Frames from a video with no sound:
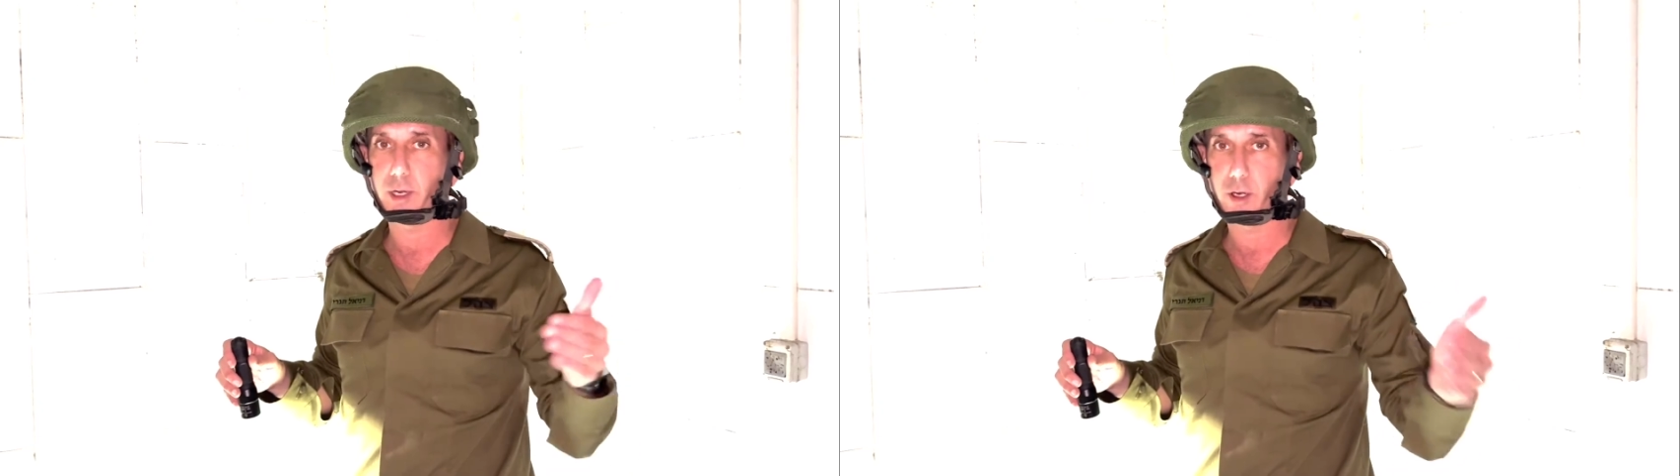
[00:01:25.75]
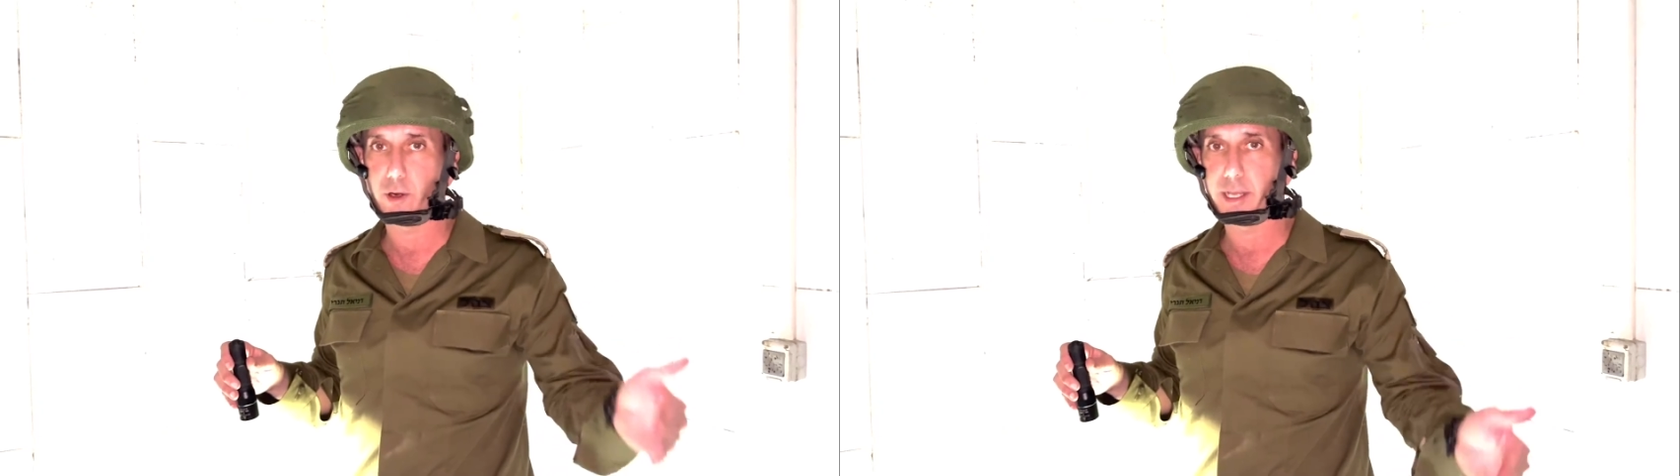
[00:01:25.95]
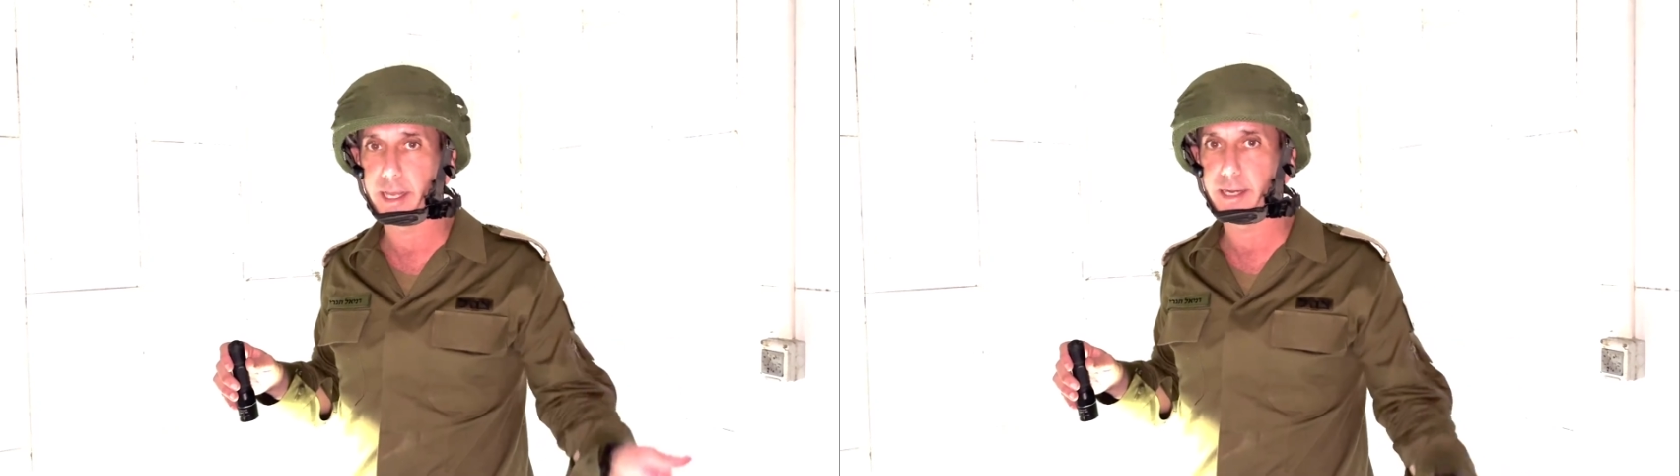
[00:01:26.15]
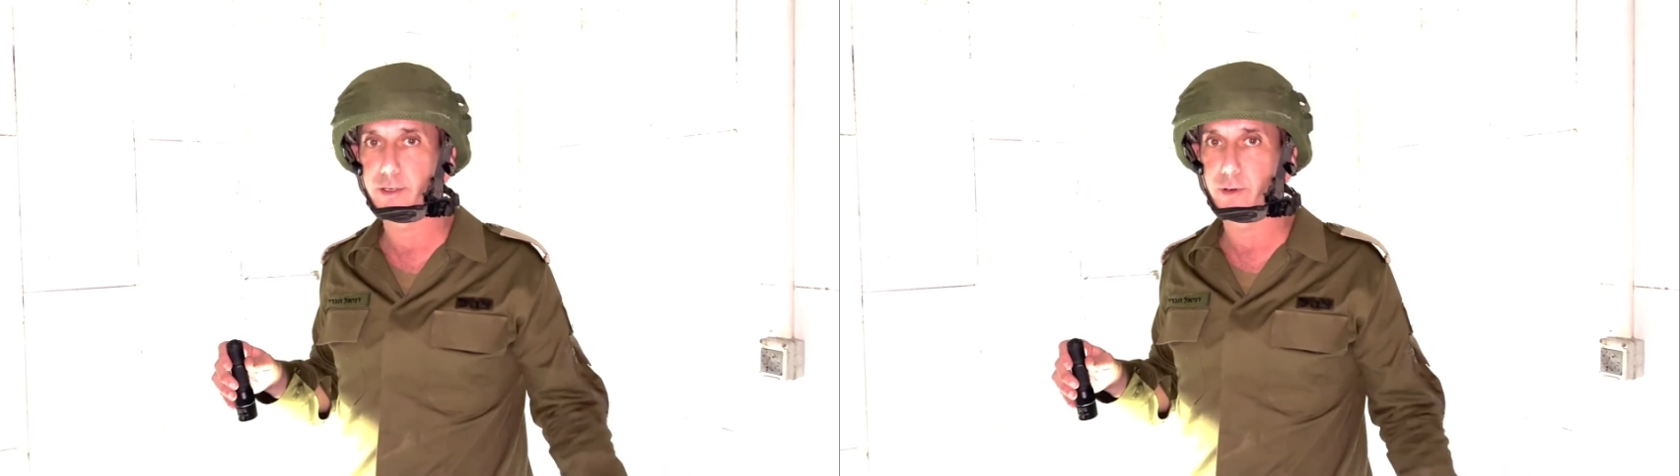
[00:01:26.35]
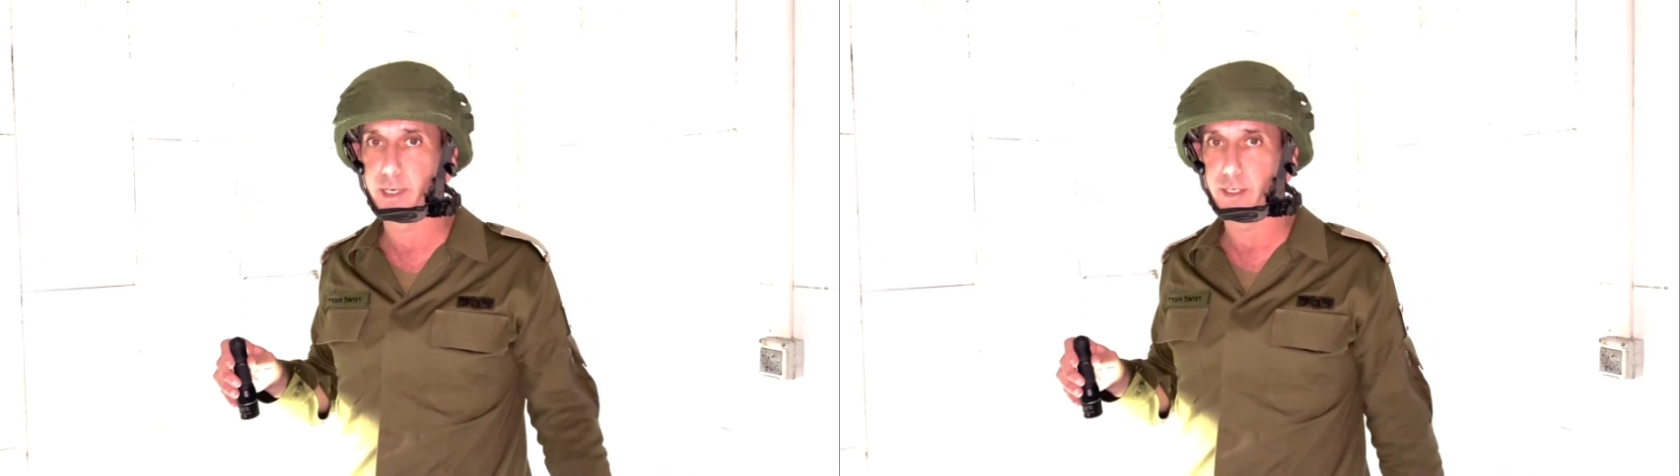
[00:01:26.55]
we're going to
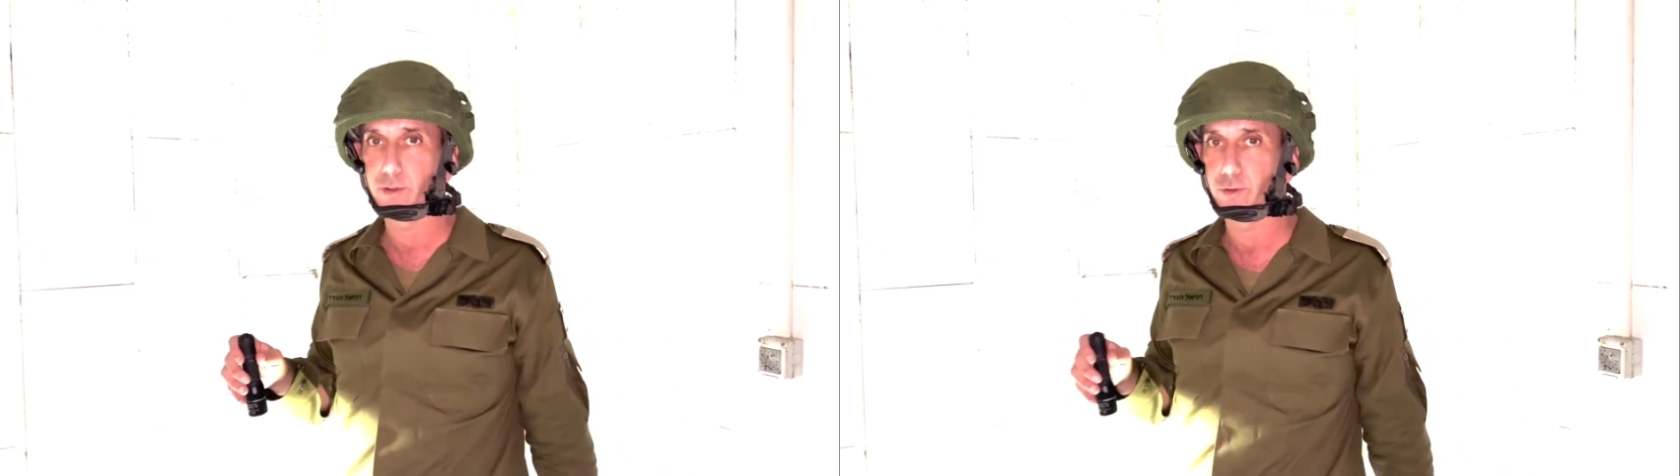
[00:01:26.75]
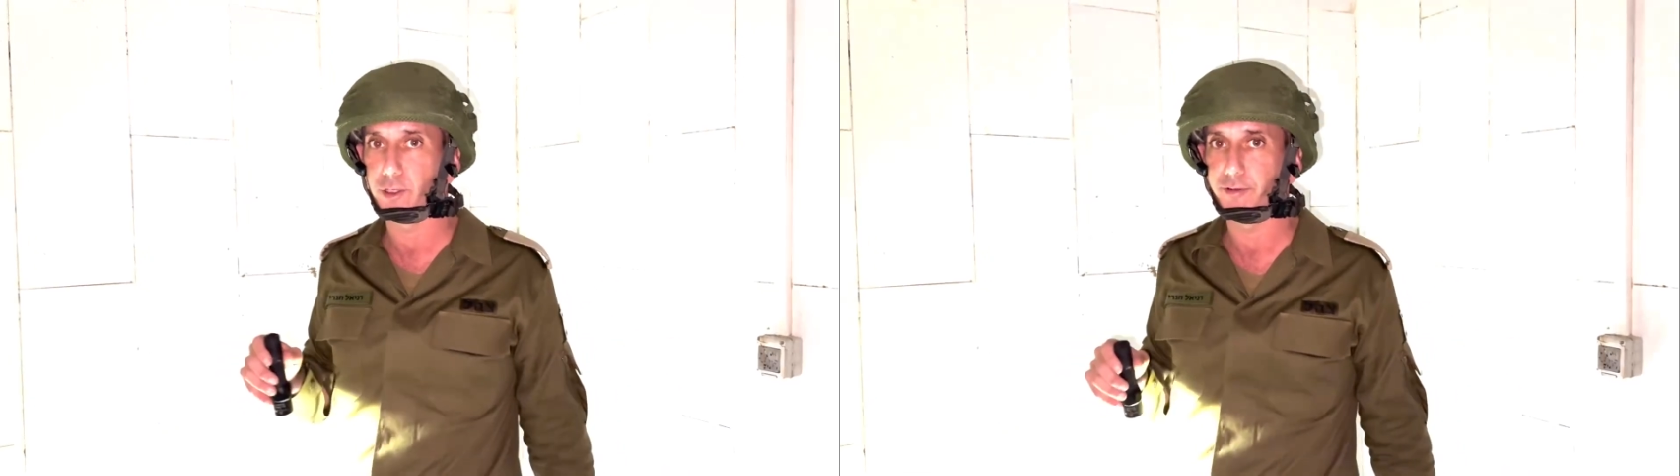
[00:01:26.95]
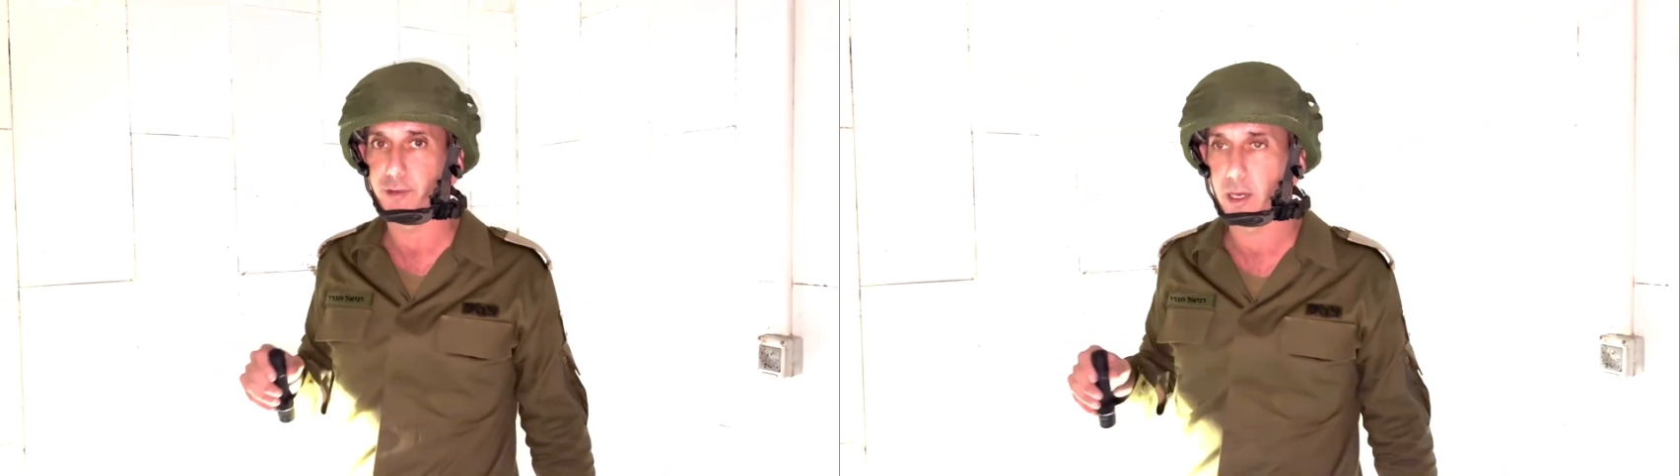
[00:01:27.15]
enter into Shifa